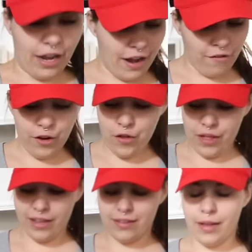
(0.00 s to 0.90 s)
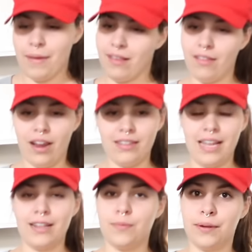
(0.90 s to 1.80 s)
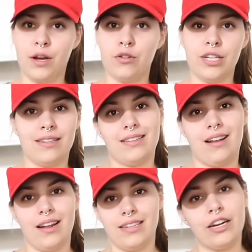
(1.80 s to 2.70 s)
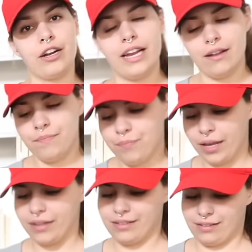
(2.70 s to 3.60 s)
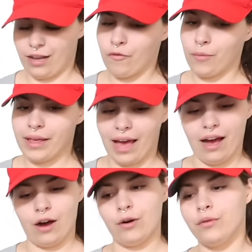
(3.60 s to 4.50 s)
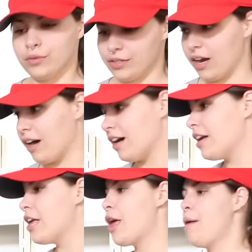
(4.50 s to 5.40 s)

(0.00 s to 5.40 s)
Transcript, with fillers: I never knew this. It makes a lot of sense, but goat cheese is not dairy because it doesn't come from a cow, duh.